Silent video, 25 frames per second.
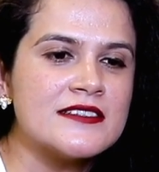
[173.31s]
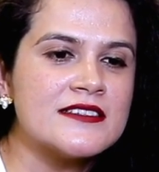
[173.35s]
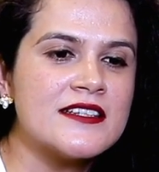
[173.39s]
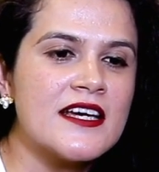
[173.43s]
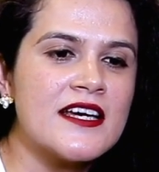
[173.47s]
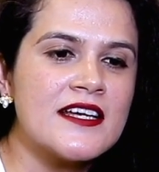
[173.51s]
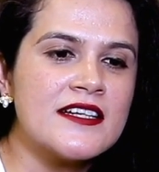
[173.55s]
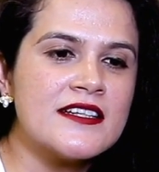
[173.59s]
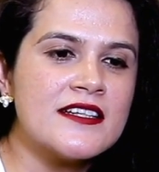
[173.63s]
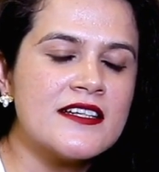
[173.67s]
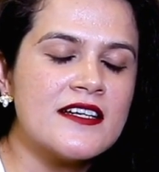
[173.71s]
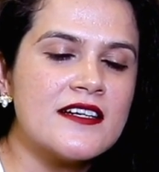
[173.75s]

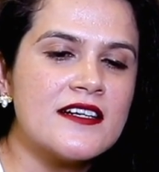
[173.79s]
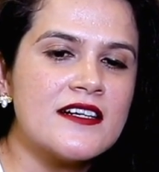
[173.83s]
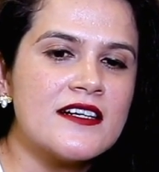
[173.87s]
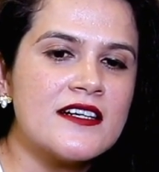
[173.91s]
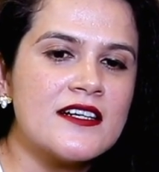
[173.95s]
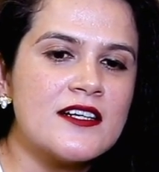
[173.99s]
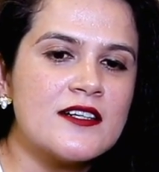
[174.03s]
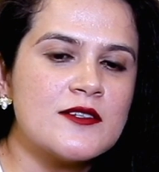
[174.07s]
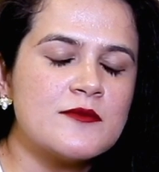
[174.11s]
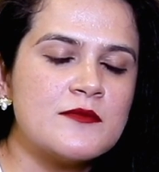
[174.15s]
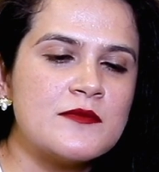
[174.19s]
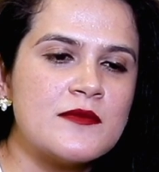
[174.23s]
Then
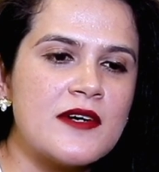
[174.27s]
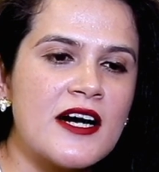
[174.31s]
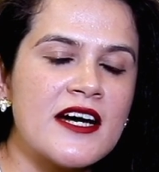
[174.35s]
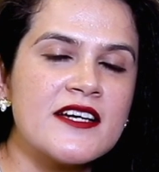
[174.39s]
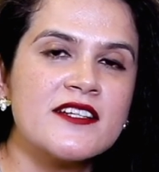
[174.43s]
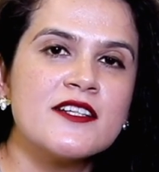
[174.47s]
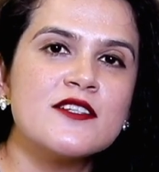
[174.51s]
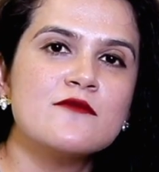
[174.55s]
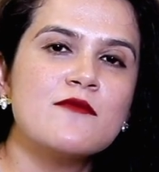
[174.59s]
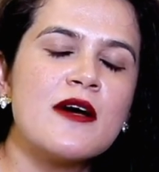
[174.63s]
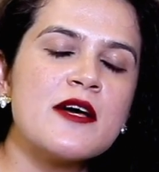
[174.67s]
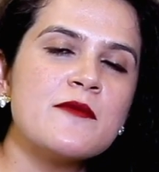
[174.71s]
I
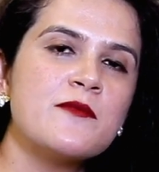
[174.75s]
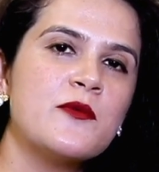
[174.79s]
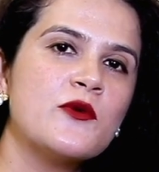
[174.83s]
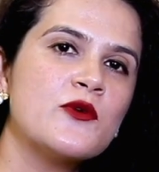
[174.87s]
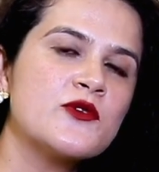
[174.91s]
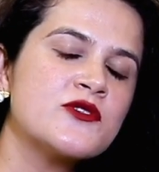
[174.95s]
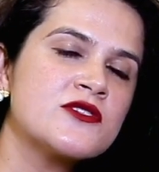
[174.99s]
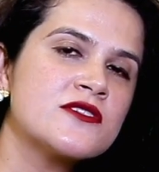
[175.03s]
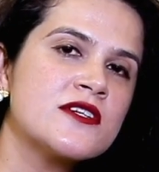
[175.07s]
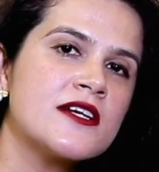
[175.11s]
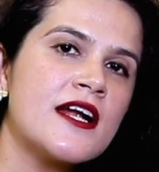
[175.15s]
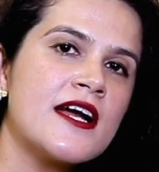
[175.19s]
did my
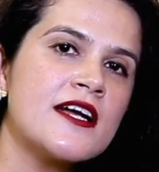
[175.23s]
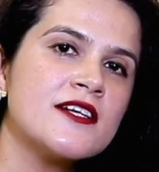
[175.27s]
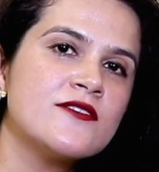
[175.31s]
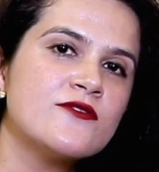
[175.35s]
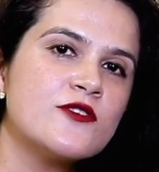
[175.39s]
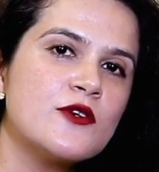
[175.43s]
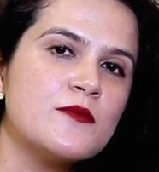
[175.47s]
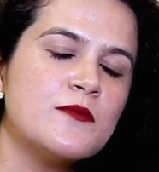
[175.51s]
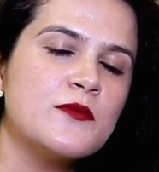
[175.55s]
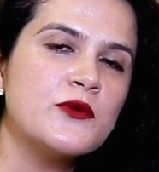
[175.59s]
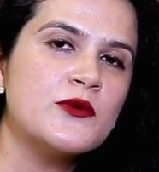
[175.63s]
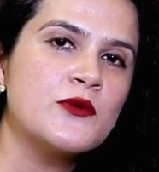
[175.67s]
post-grad
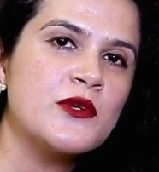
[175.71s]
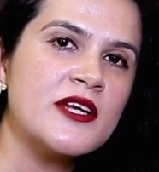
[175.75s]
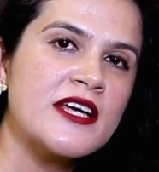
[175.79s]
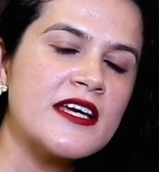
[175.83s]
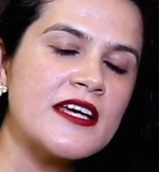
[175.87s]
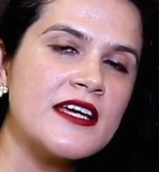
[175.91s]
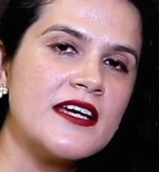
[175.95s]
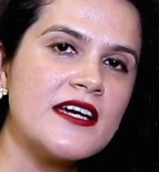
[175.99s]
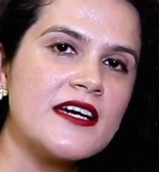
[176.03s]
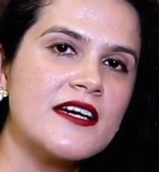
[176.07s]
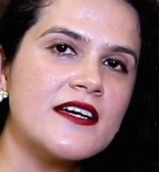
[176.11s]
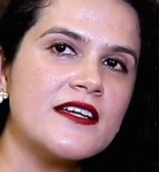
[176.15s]
from
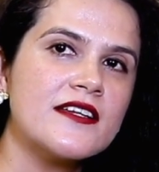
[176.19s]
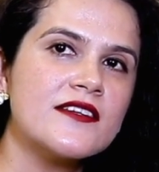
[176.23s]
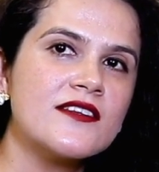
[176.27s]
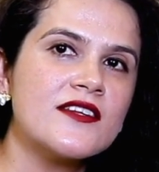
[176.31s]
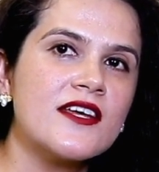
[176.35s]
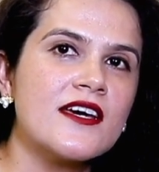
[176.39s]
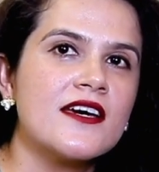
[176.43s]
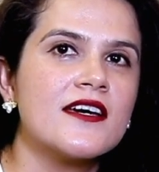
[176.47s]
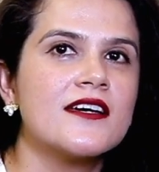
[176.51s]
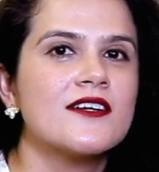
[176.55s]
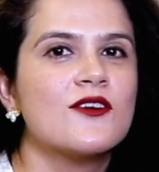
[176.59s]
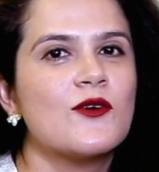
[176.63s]
Pune,
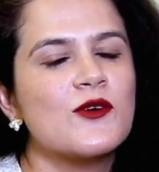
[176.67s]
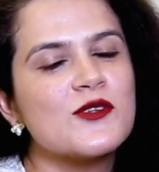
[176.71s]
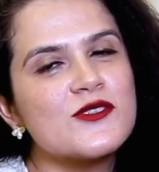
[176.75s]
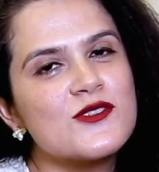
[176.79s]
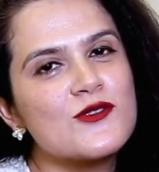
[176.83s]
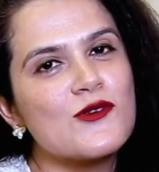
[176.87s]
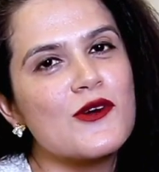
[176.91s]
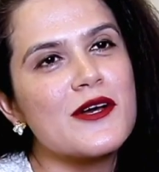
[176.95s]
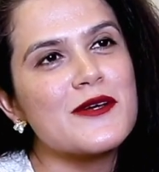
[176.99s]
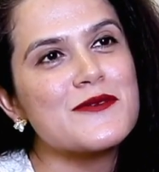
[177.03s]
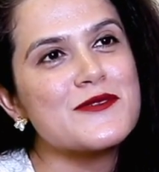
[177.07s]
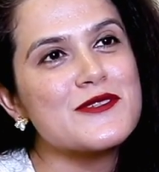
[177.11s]
and there
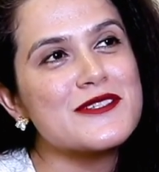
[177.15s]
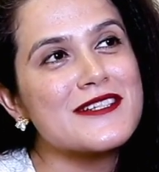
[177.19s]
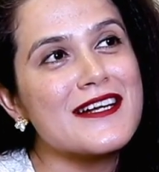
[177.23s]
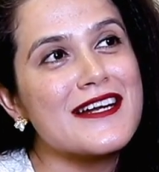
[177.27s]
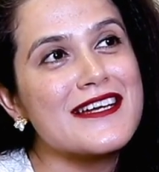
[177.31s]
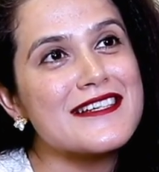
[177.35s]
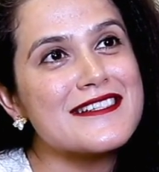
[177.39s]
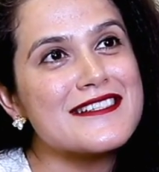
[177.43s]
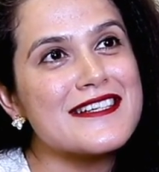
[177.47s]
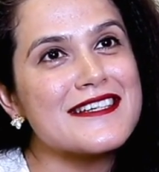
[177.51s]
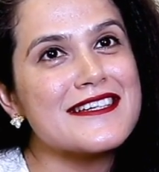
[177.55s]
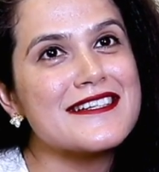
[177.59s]
also I was
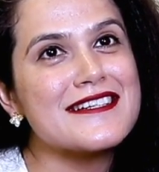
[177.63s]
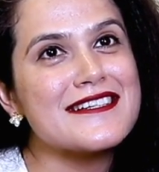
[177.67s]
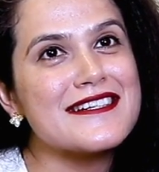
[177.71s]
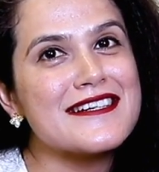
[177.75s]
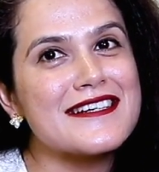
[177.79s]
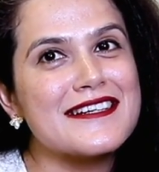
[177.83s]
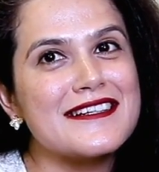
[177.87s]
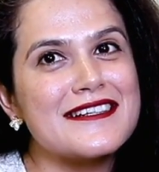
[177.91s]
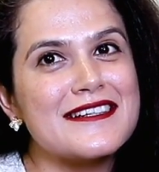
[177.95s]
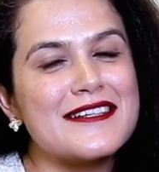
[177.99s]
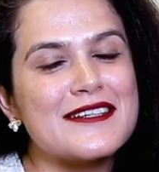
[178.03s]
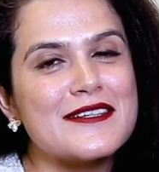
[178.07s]
writing
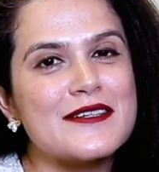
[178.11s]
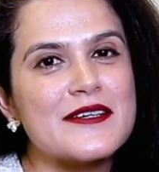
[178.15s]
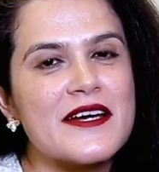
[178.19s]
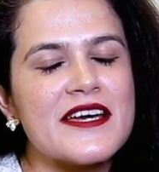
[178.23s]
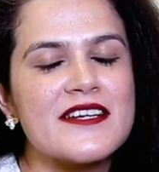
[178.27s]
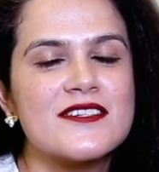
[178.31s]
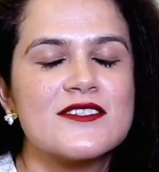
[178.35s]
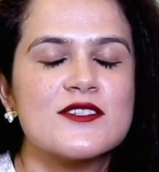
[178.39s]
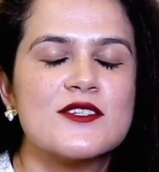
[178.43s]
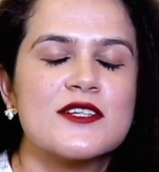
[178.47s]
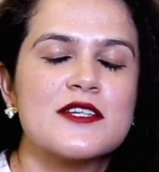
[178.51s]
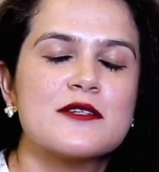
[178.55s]

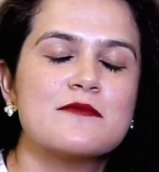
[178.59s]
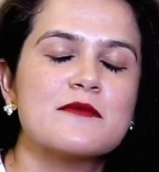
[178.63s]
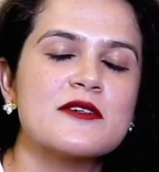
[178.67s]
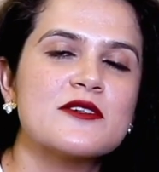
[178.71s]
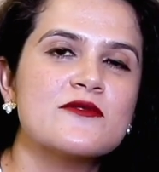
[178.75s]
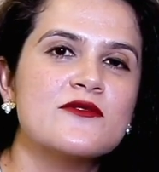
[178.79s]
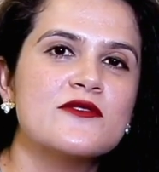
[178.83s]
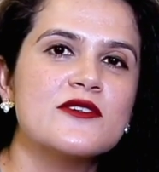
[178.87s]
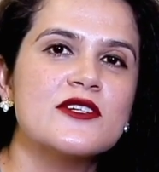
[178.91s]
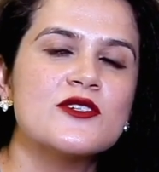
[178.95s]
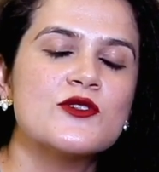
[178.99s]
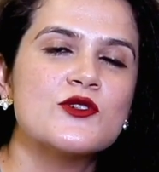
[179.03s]

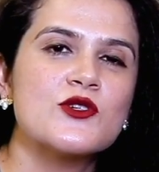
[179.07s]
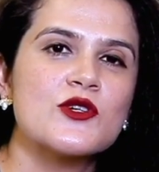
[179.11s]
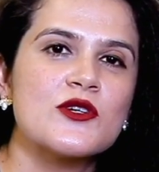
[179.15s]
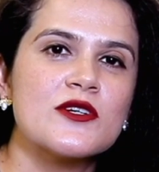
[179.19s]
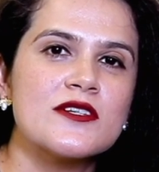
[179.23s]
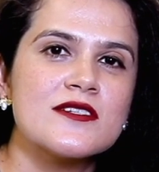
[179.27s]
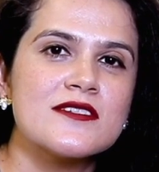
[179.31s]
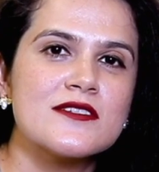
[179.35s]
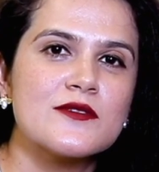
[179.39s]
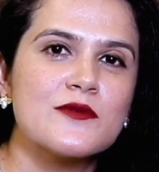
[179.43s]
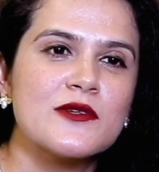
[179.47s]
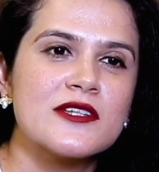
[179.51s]
entertainment
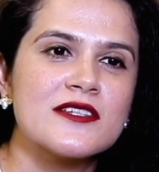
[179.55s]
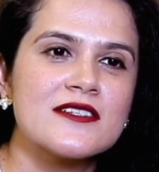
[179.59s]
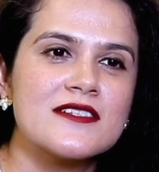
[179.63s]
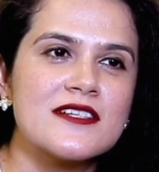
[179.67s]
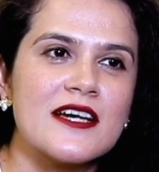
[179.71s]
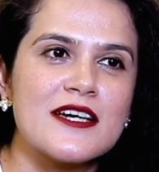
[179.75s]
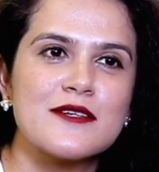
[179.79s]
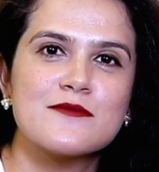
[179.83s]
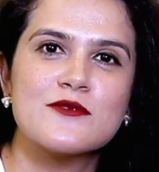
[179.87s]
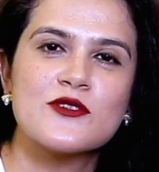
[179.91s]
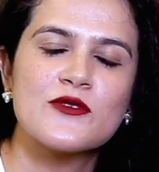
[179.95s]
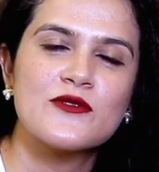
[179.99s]
features with
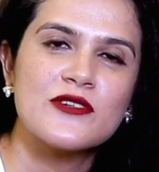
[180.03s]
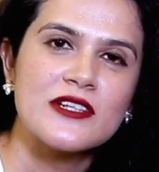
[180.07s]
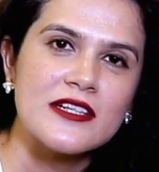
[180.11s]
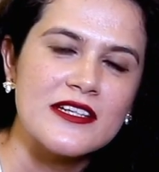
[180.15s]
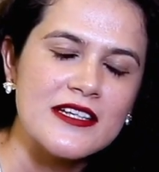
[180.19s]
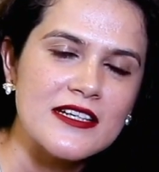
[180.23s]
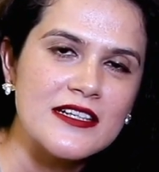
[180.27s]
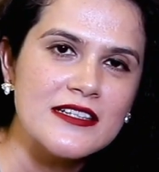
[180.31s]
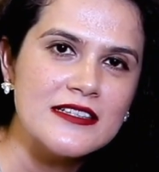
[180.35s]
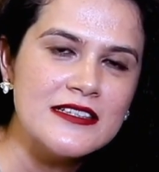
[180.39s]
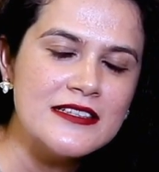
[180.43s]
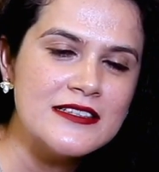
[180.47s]
Times of
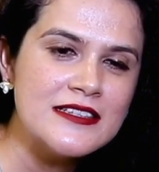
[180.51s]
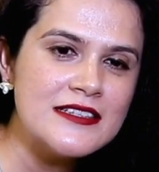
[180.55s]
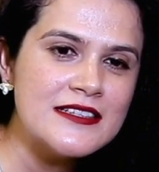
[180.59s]
India.